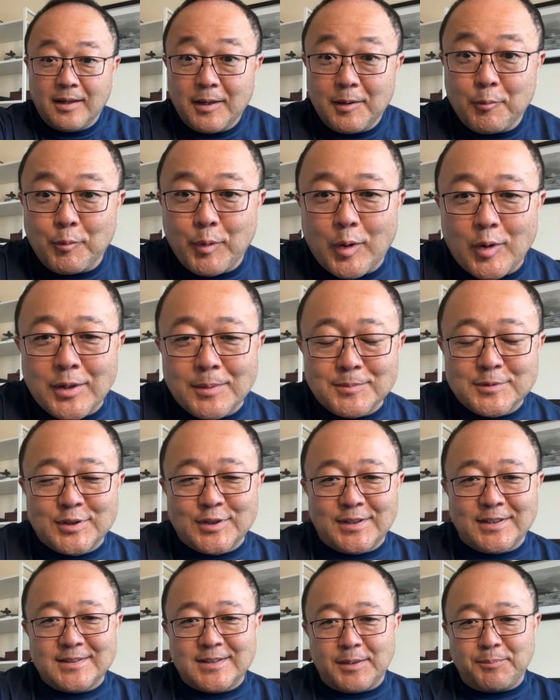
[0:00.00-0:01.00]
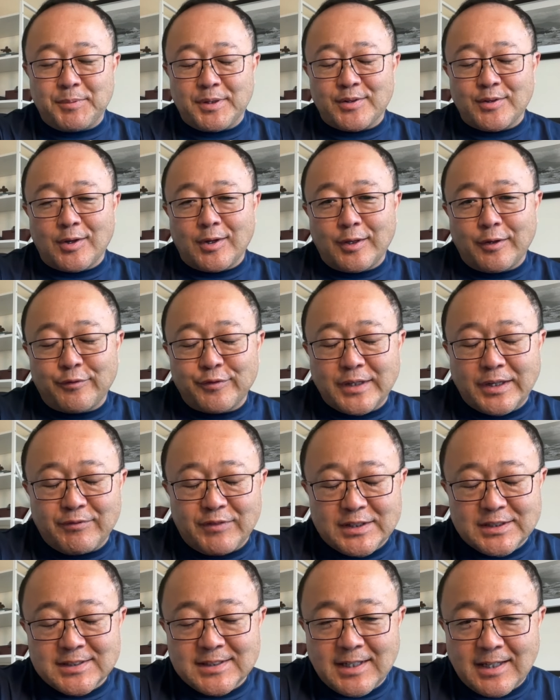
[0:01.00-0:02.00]
Welcome to this episode of
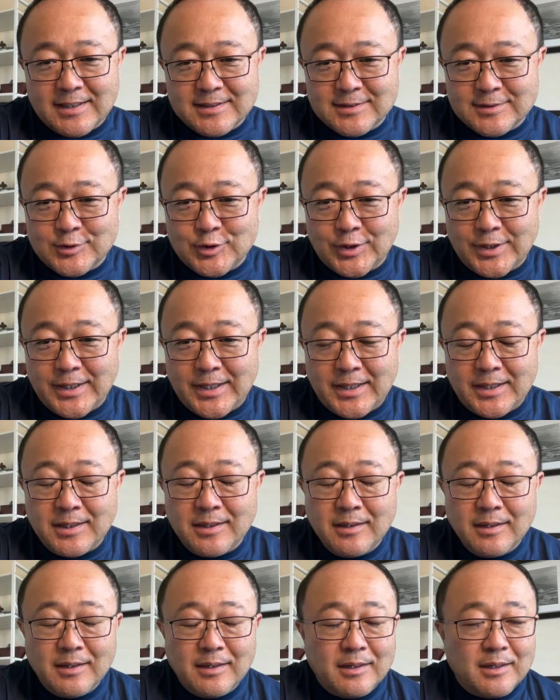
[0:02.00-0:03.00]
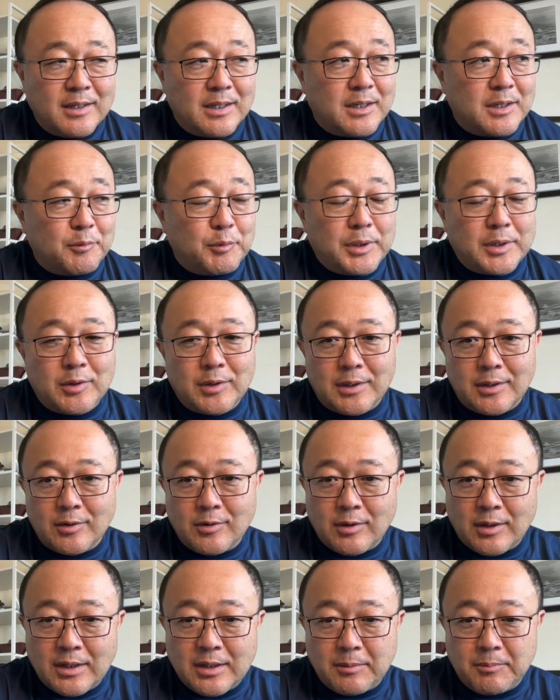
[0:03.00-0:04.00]
Careers Cast. Today, we are going to
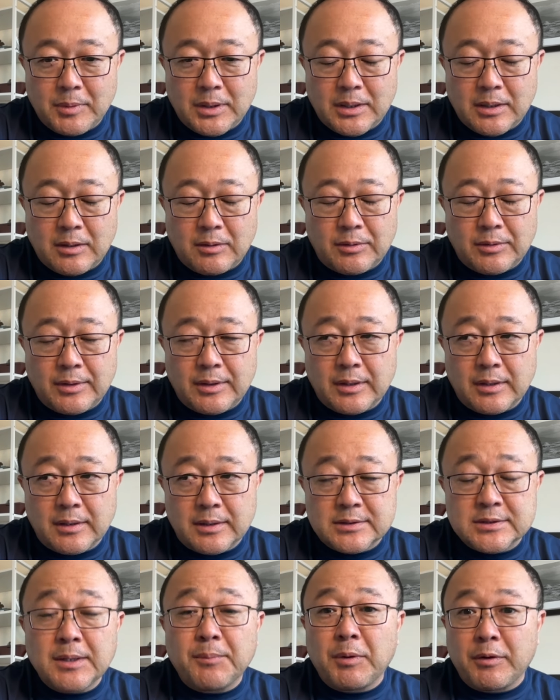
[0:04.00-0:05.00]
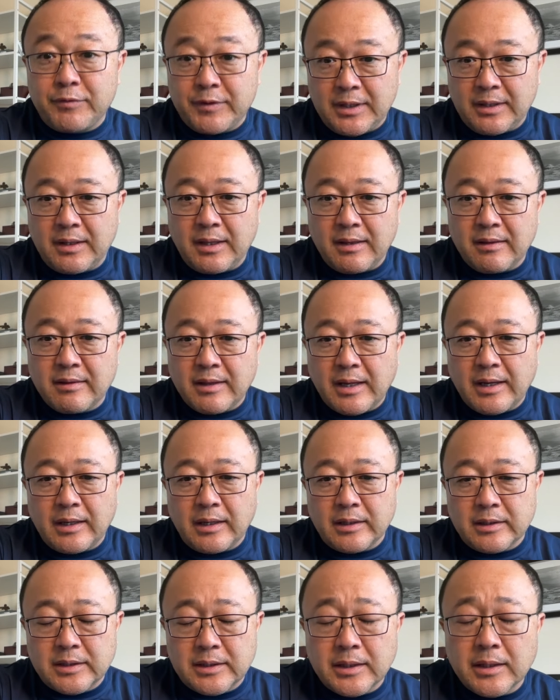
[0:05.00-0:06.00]
talk about some of the things I
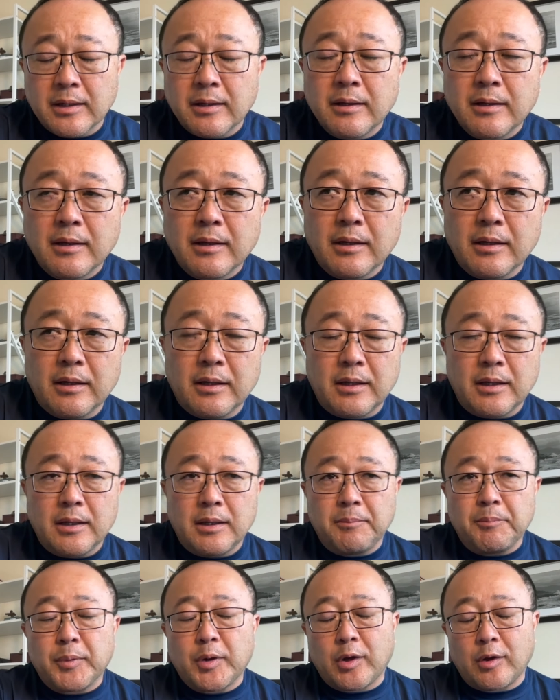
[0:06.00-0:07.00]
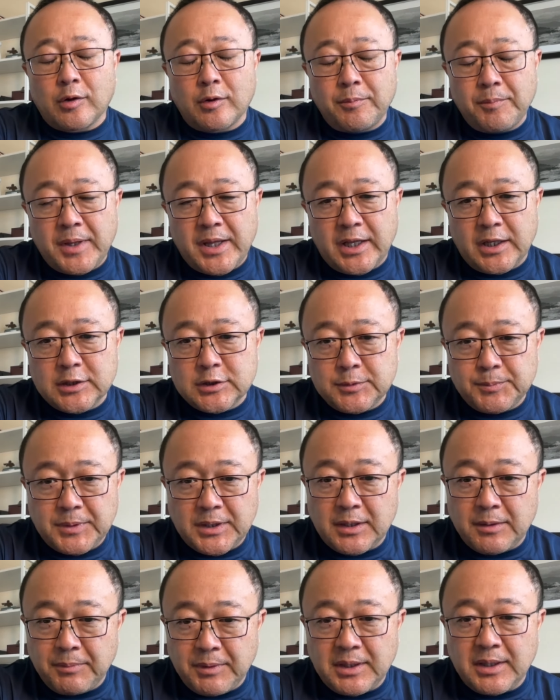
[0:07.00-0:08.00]
learned in product
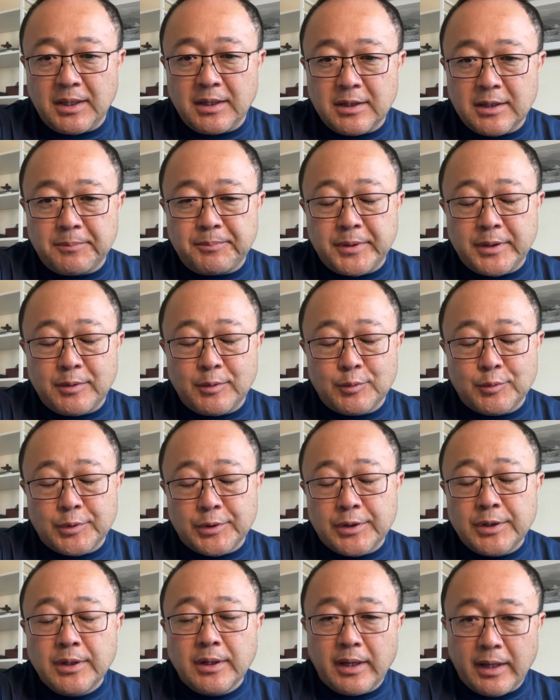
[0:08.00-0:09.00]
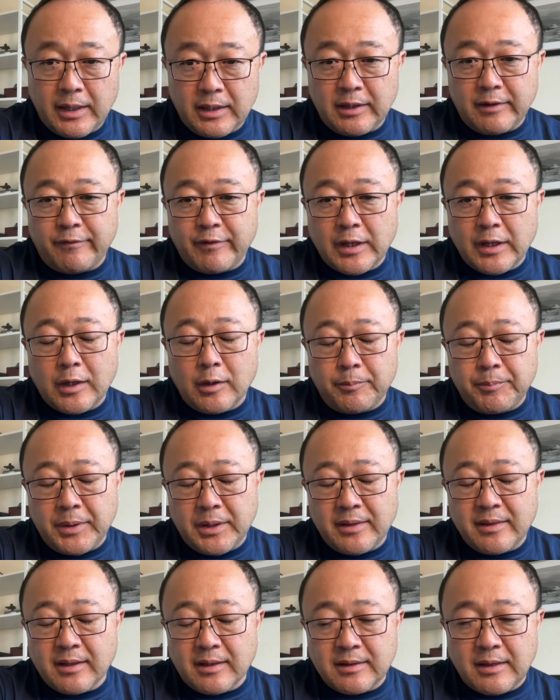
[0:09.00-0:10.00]
management, being an entrepreneur, and developing
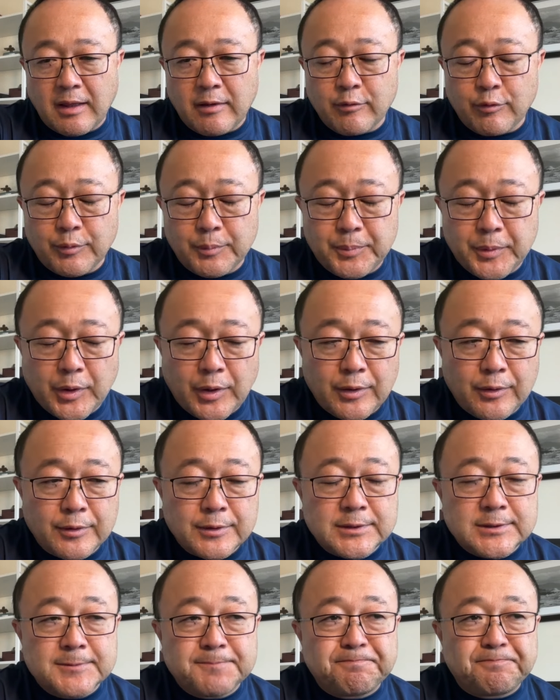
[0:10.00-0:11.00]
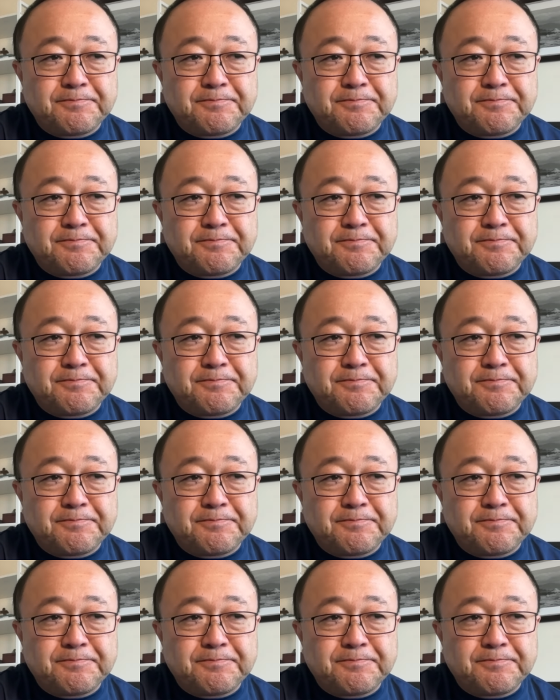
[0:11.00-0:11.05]
successful products.